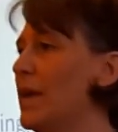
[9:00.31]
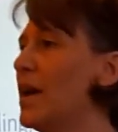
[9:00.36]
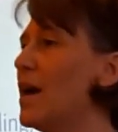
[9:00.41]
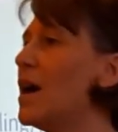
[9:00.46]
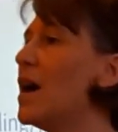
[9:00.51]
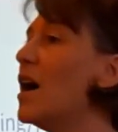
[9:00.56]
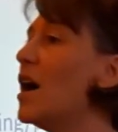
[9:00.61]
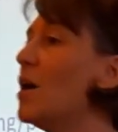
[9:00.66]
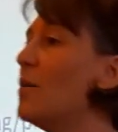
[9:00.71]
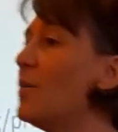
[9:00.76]

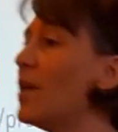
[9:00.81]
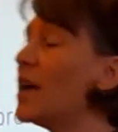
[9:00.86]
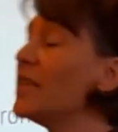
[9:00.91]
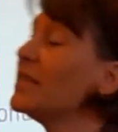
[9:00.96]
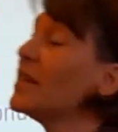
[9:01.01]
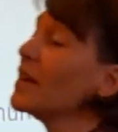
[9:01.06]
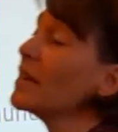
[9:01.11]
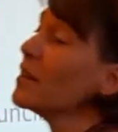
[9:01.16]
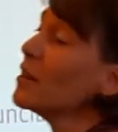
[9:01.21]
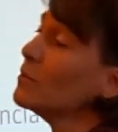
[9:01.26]
And
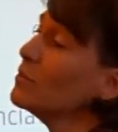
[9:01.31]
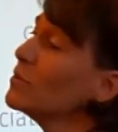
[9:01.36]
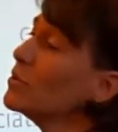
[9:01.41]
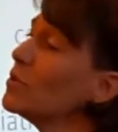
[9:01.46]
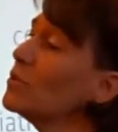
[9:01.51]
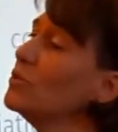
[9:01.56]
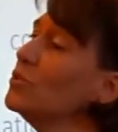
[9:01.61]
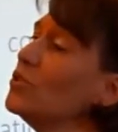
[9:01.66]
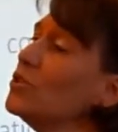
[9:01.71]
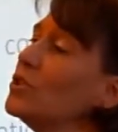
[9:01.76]
that comes
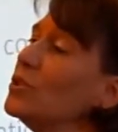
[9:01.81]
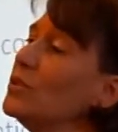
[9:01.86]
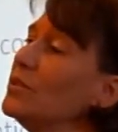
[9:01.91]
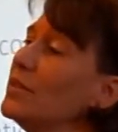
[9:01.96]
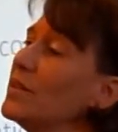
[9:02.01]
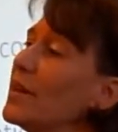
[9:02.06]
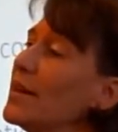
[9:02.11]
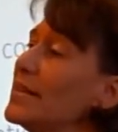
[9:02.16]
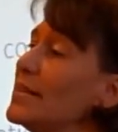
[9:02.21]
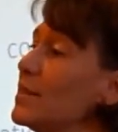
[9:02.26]
on to
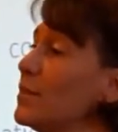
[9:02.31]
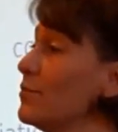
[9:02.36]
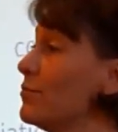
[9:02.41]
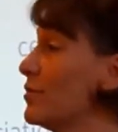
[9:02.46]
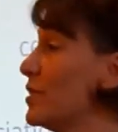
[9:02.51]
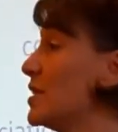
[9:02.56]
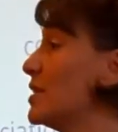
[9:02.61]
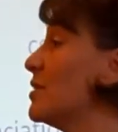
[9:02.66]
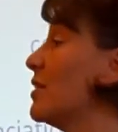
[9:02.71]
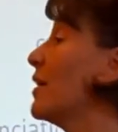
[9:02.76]
the idea of
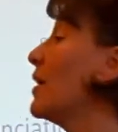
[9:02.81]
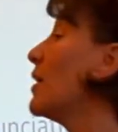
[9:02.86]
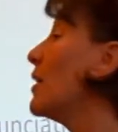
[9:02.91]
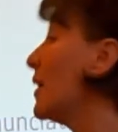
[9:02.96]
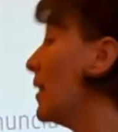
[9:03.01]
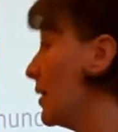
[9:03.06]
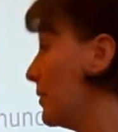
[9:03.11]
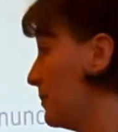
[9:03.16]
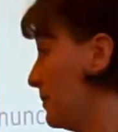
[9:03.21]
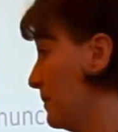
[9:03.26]

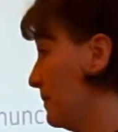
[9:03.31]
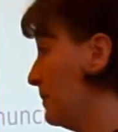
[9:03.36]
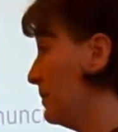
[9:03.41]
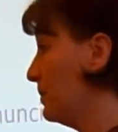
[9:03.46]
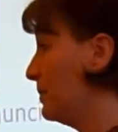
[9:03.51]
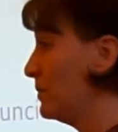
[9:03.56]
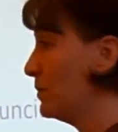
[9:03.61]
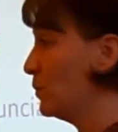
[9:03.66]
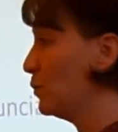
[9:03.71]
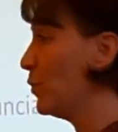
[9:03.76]
recycling,
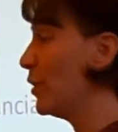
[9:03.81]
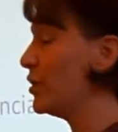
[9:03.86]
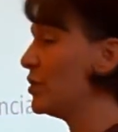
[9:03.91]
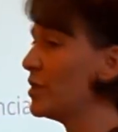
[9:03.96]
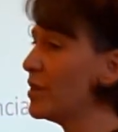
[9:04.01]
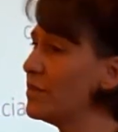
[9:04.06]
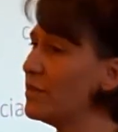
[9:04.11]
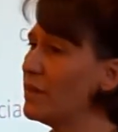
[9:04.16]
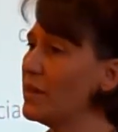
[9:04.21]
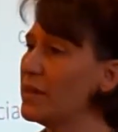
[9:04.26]
which
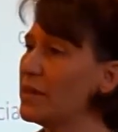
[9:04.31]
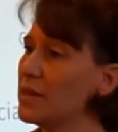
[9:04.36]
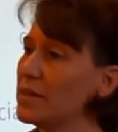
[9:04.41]
I think